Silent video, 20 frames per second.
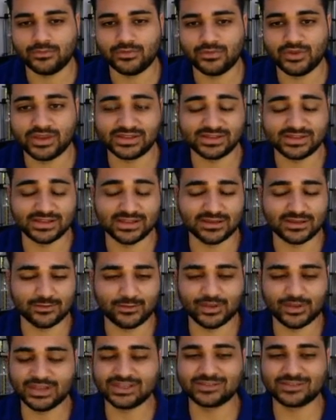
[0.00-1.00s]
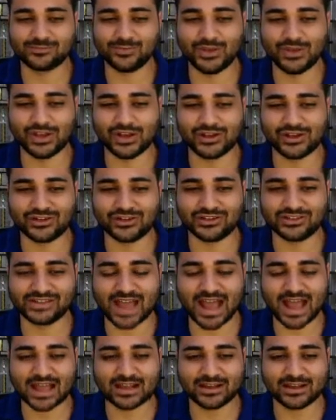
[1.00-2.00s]
They see a piece being under
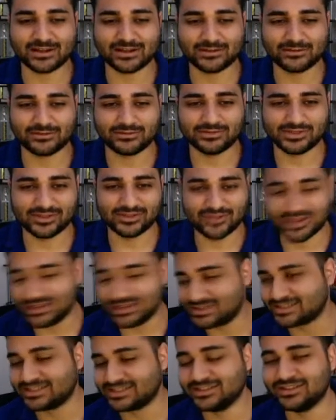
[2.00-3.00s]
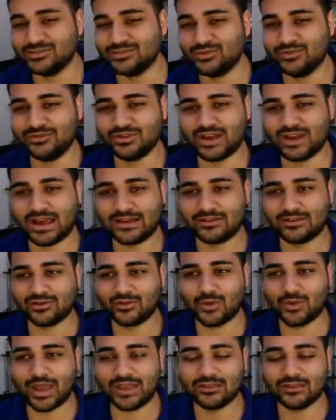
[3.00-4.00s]
attack, so they instantly move it out of
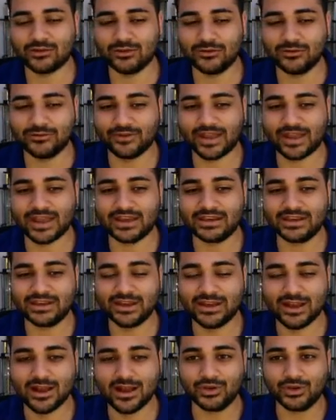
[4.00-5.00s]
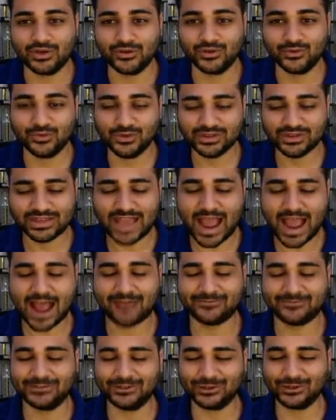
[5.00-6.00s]
the way. They're afraid. You really
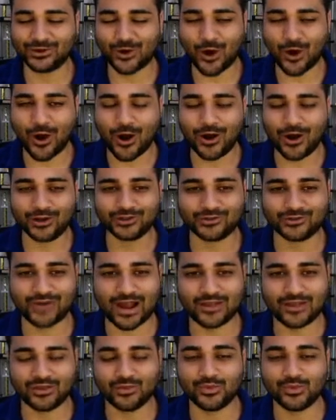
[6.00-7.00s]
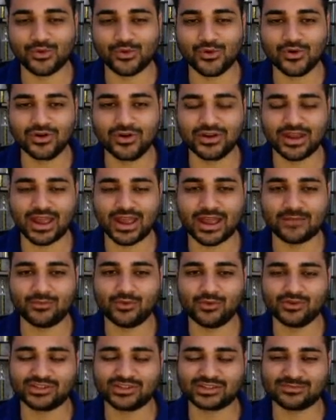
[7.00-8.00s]
have to look all around the board, and
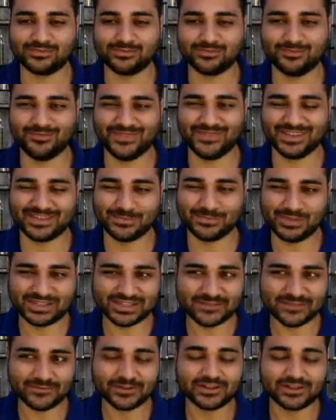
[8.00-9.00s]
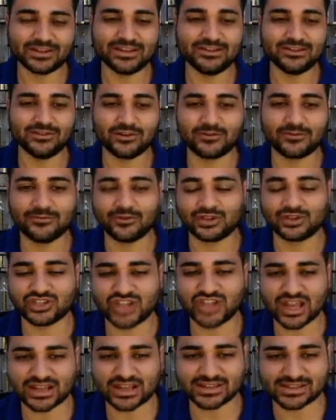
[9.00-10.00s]
most specifically look for
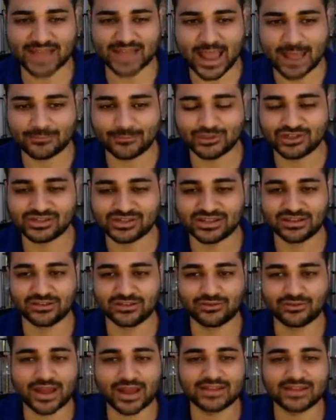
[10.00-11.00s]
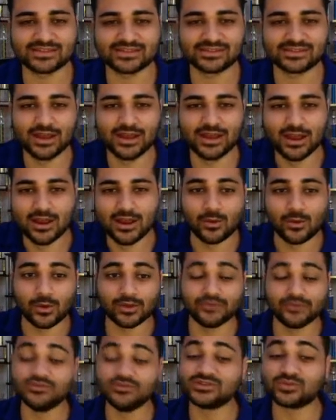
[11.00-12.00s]
checks, captures, and threats.
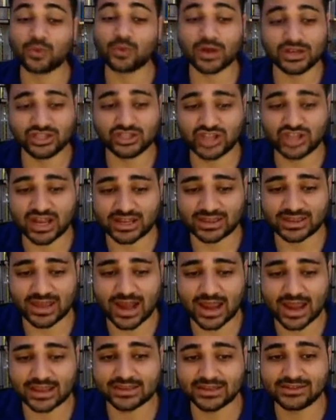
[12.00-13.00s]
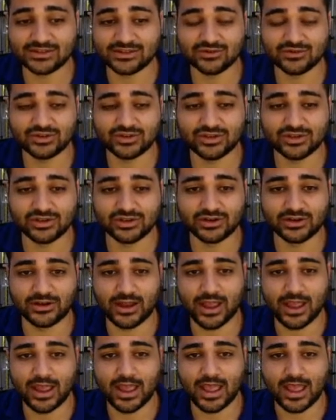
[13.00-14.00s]
Well, there's one check that I can do here,
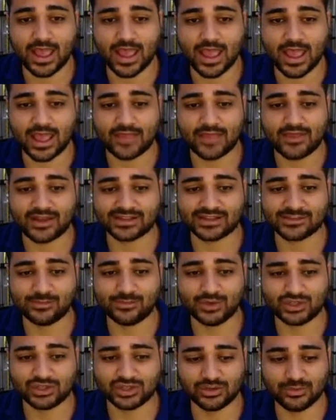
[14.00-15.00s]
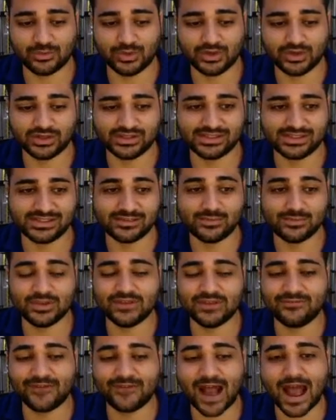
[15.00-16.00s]
and that's bishop to
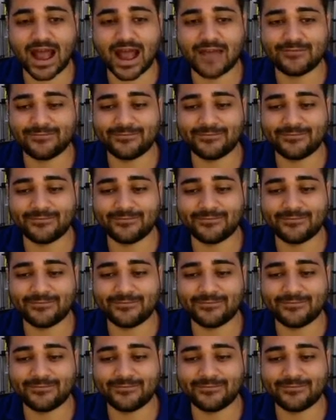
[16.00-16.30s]
b5.